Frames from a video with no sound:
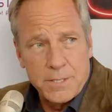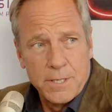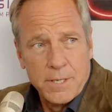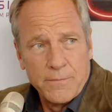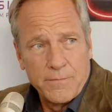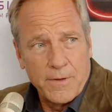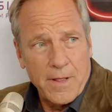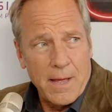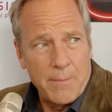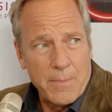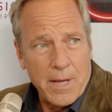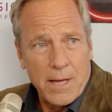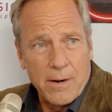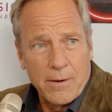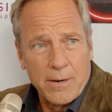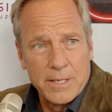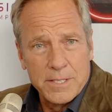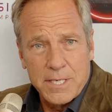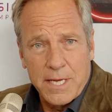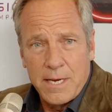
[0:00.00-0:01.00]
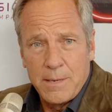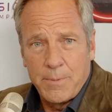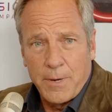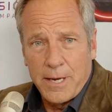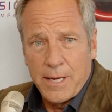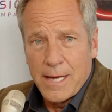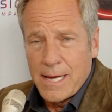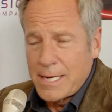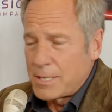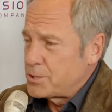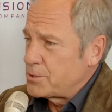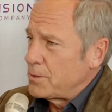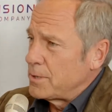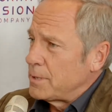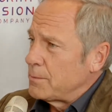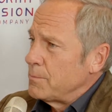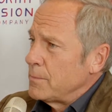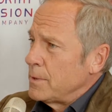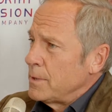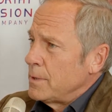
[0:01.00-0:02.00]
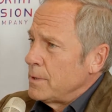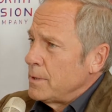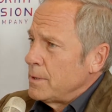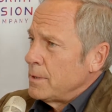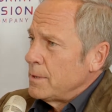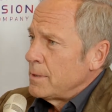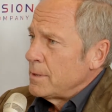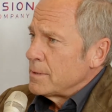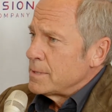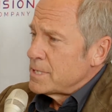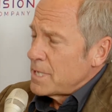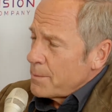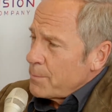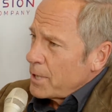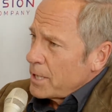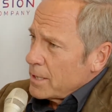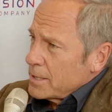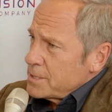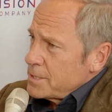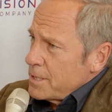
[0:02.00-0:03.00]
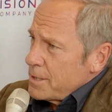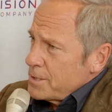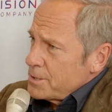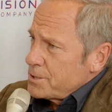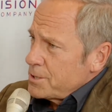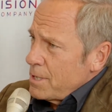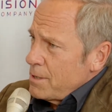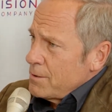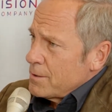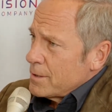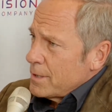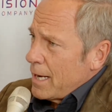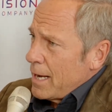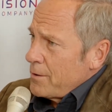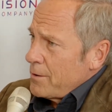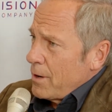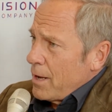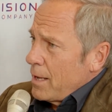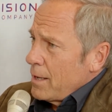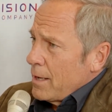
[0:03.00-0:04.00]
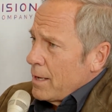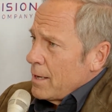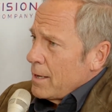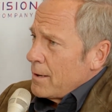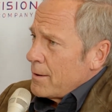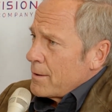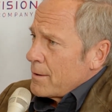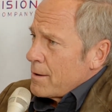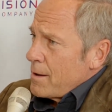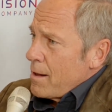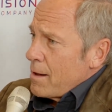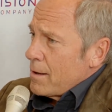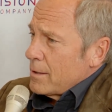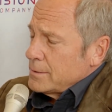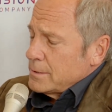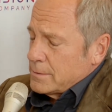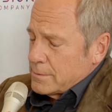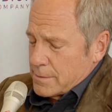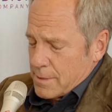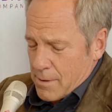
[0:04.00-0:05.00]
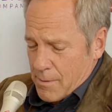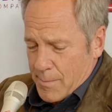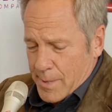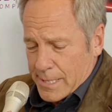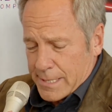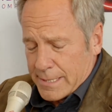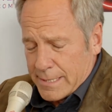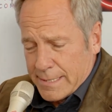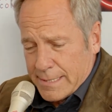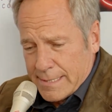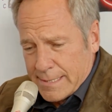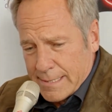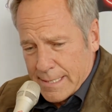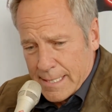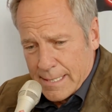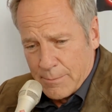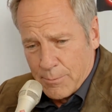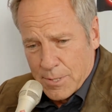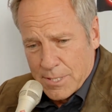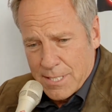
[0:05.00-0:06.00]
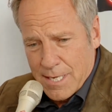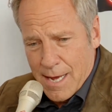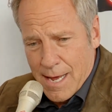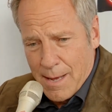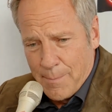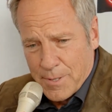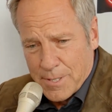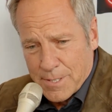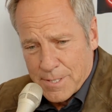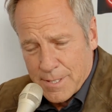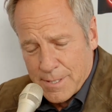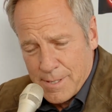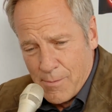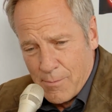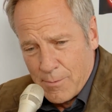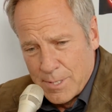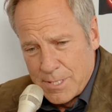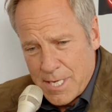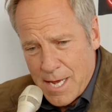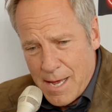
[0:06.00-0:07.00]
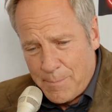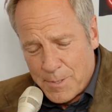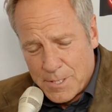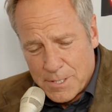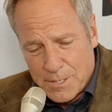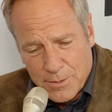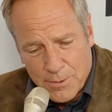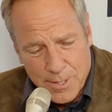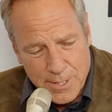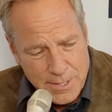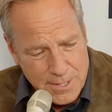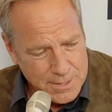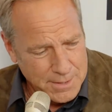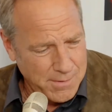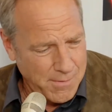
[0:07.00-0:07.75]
for that matter, does anybody listen to this show? I don't know. Maybe not. my God, what's happened? What's happened to us?